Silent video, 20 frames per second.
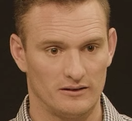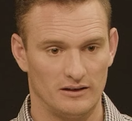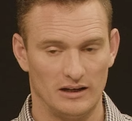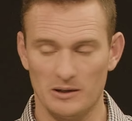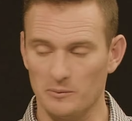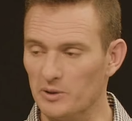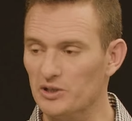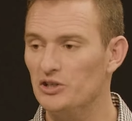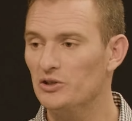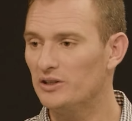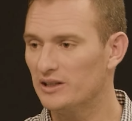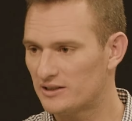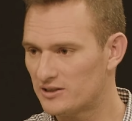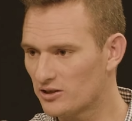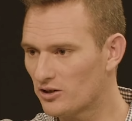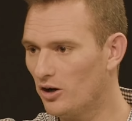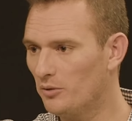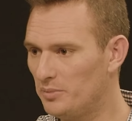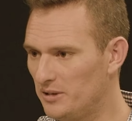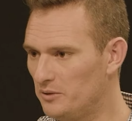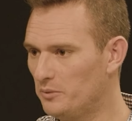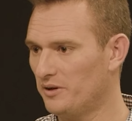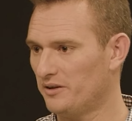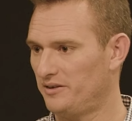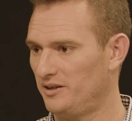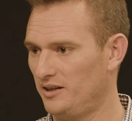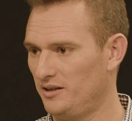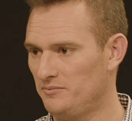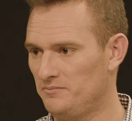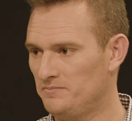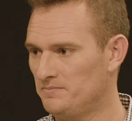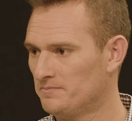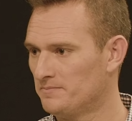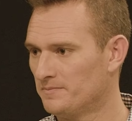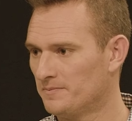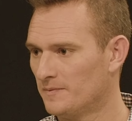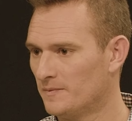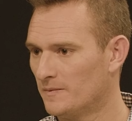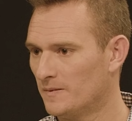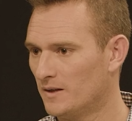And when you get to go be with him,
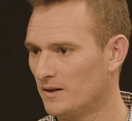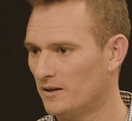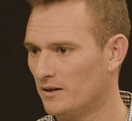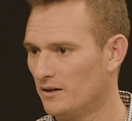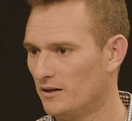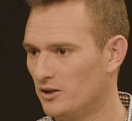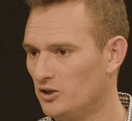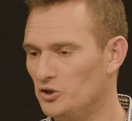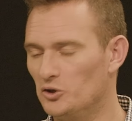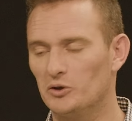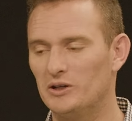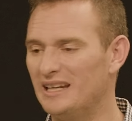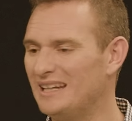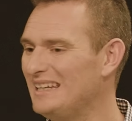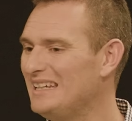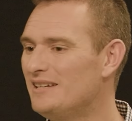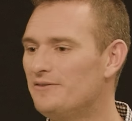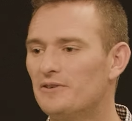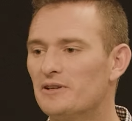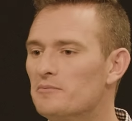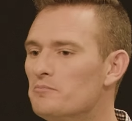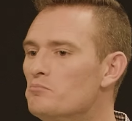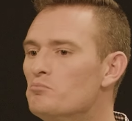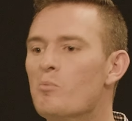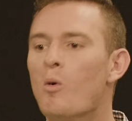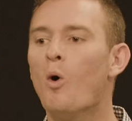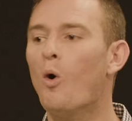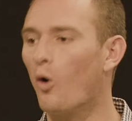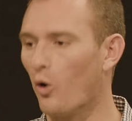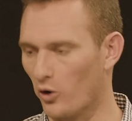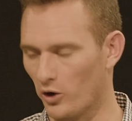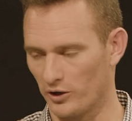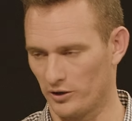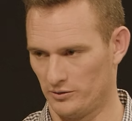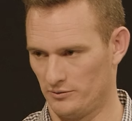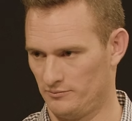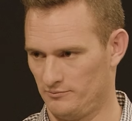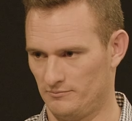you'll get even more